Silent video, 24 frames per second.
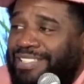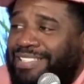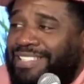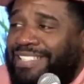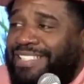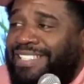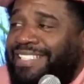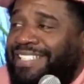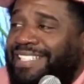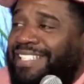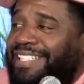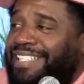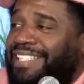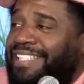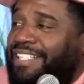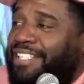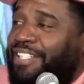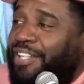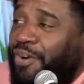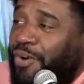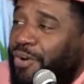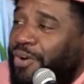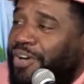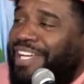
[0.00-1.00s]
Out with us.
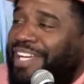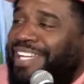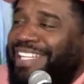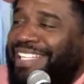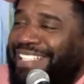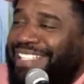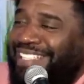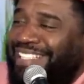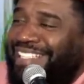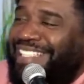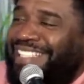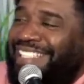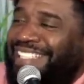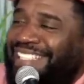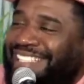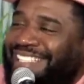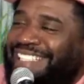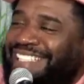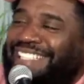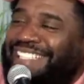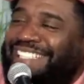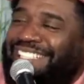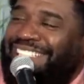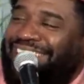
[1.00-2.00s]
Did Lloyd? Lloyd. I
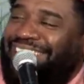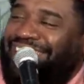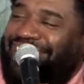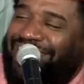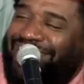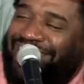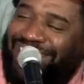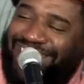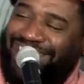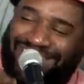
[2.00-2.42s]
love